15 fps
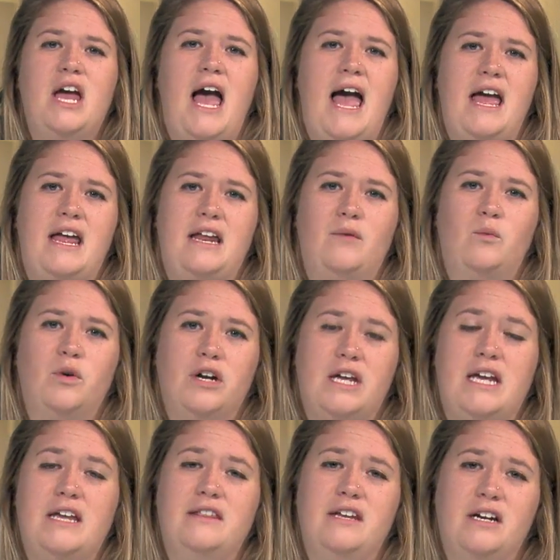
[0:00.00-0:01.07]
uh,
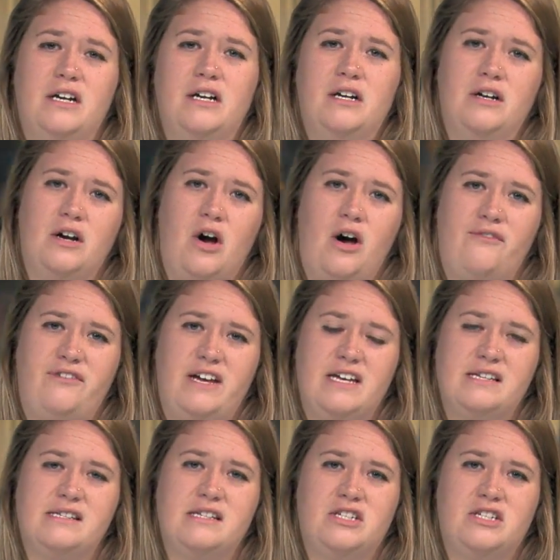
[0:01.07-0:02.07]
working in their office.